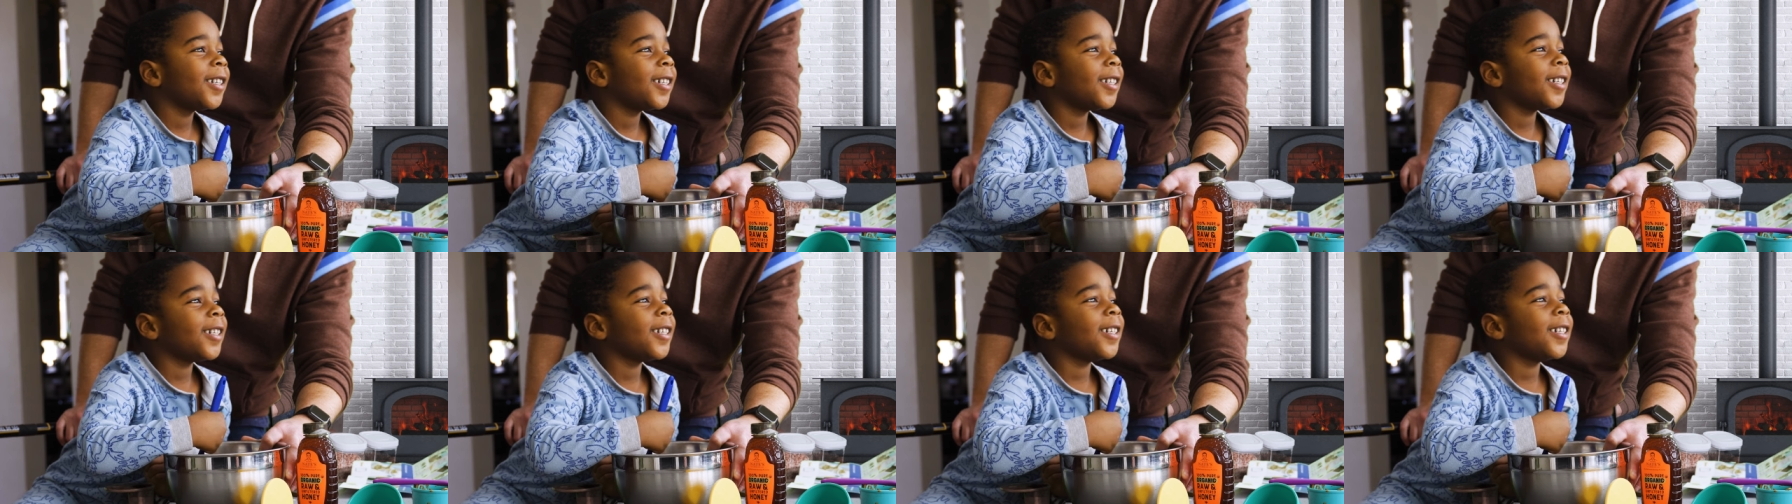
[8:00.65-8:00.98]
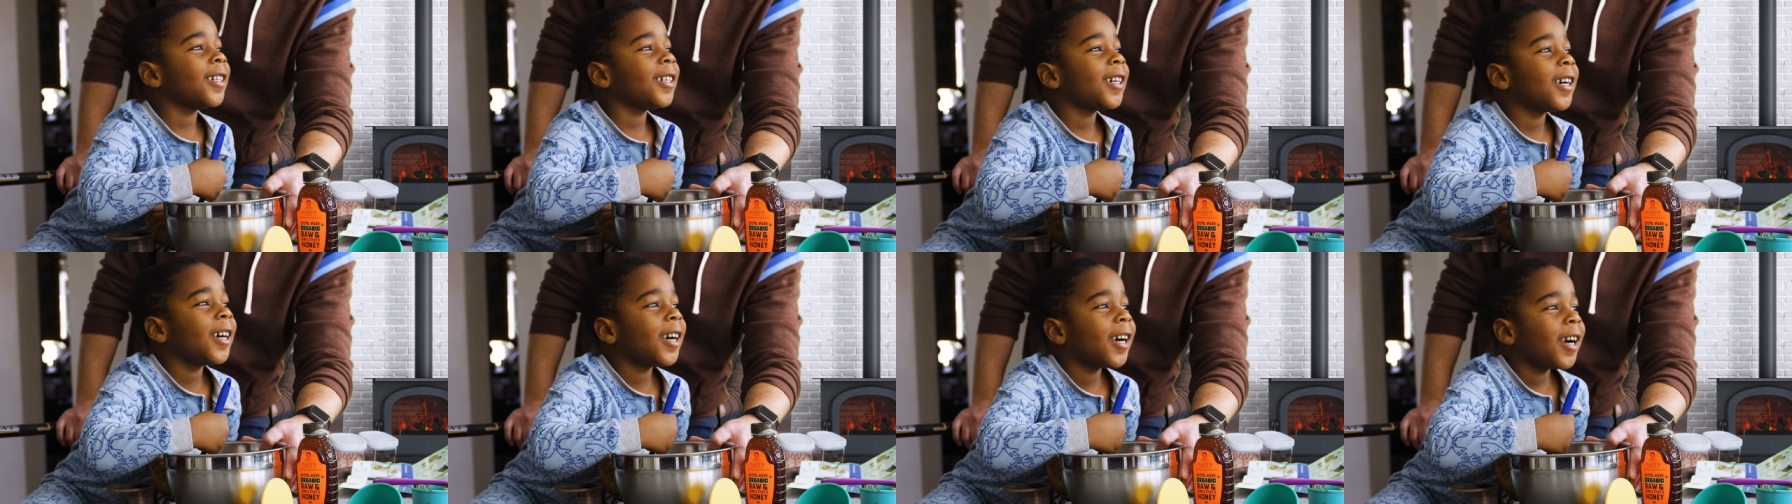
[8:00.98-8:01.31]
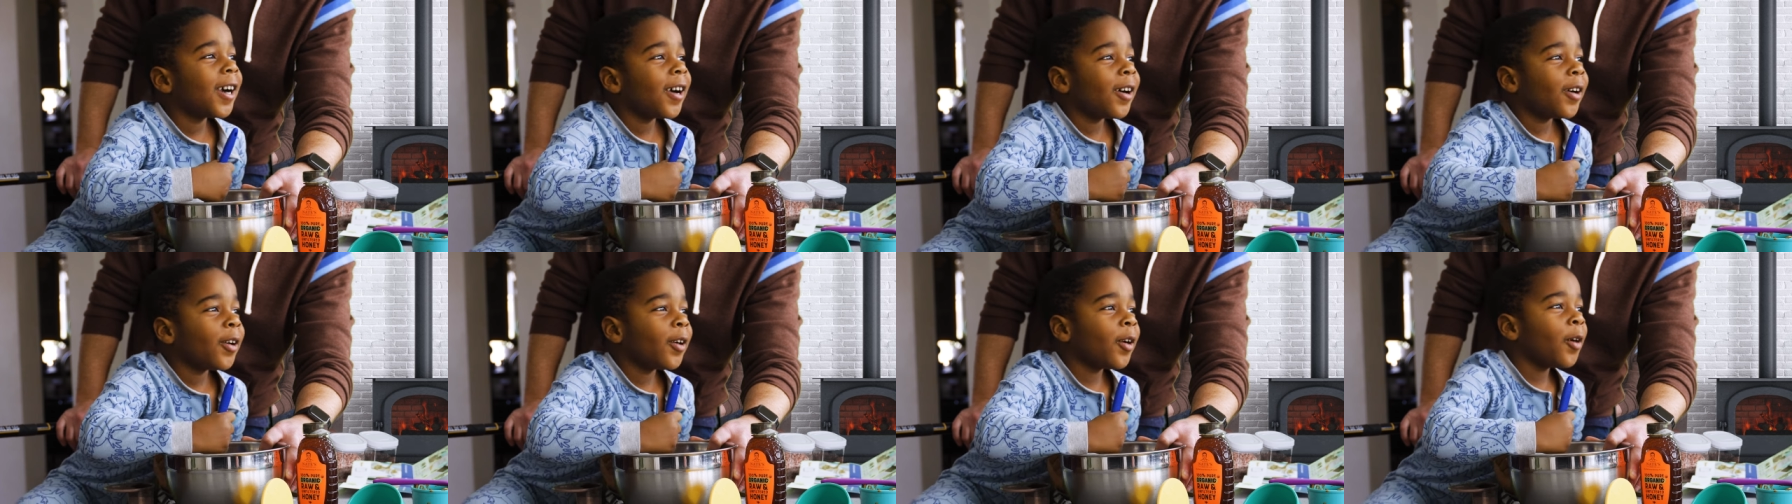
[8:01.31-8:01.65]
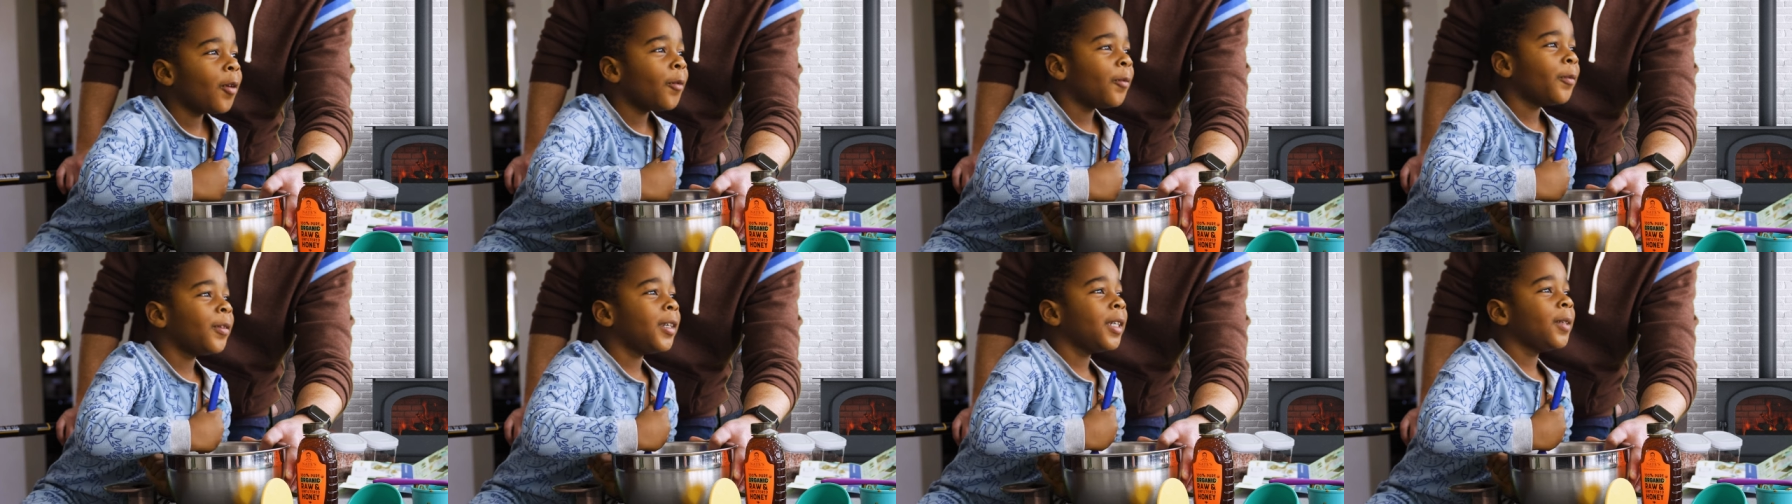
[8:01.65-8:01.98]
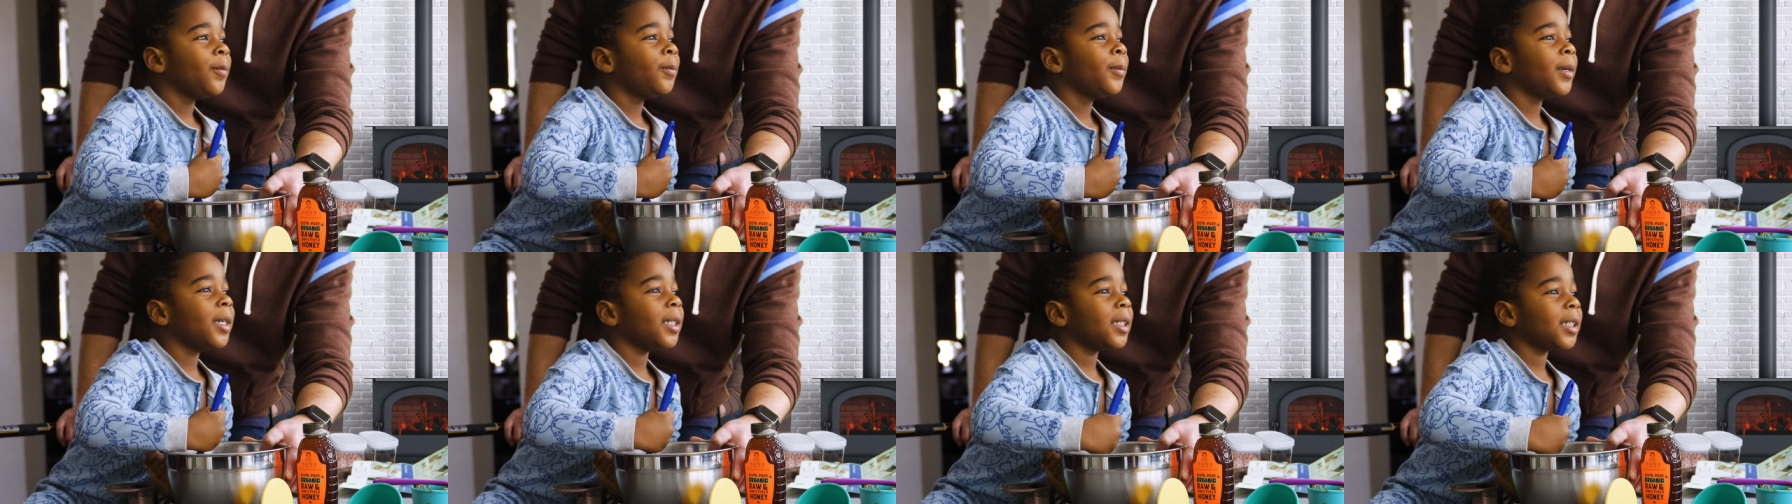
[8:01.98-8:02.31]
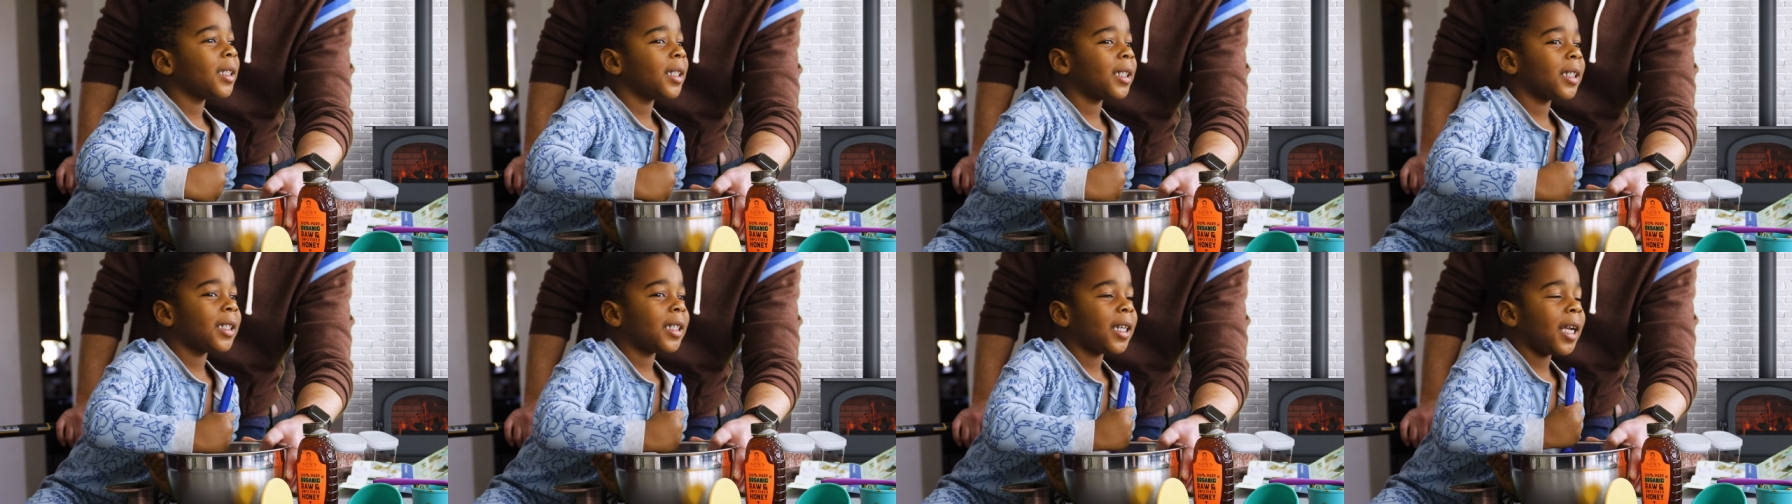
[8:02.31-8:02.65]
her Will we
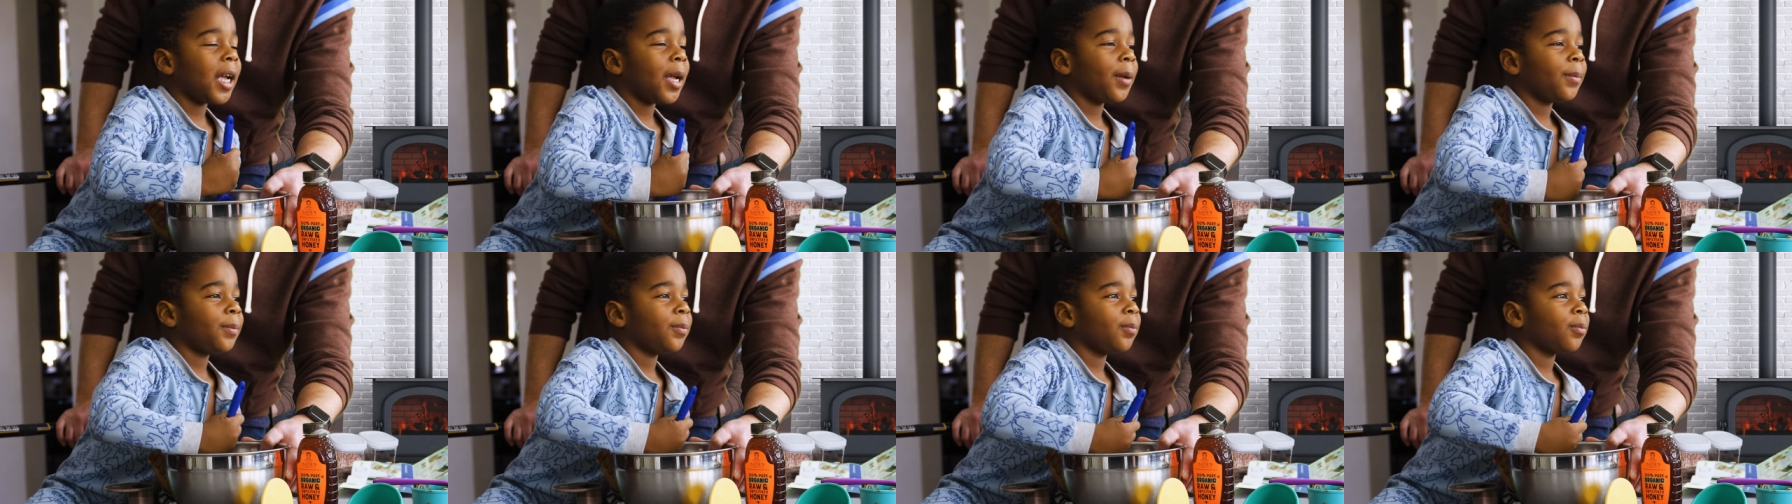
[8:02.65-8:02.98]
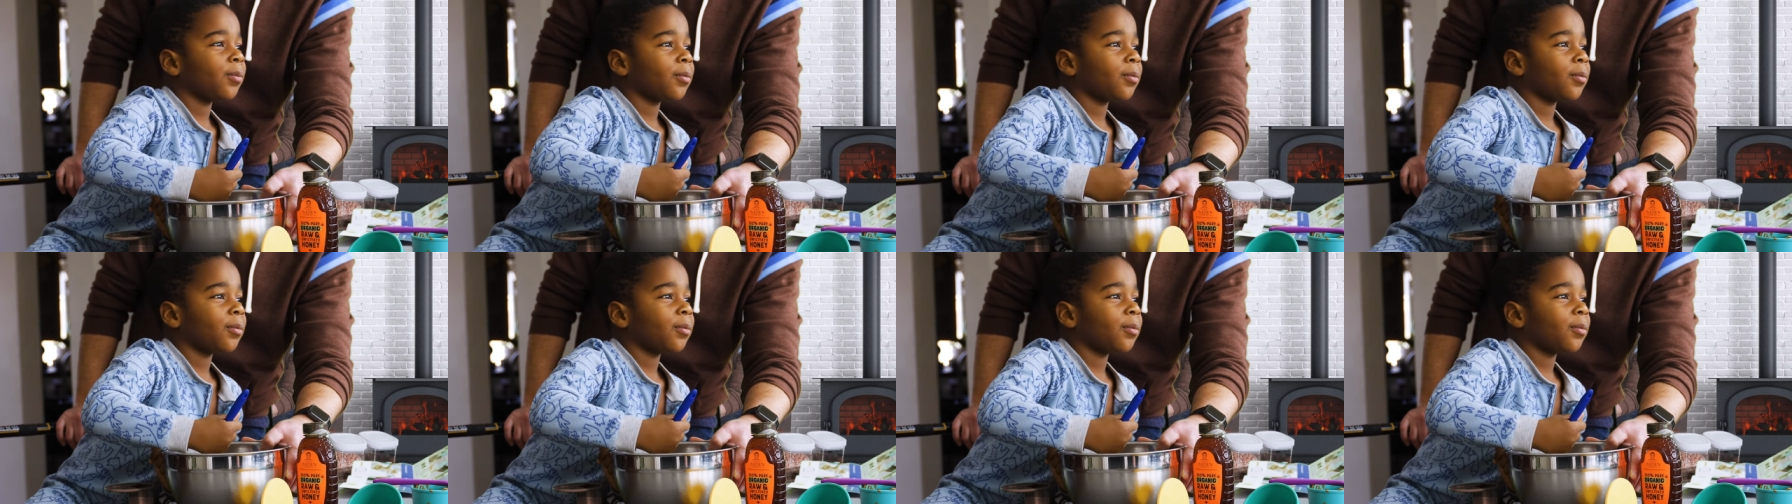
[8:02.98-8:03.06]
mixing up?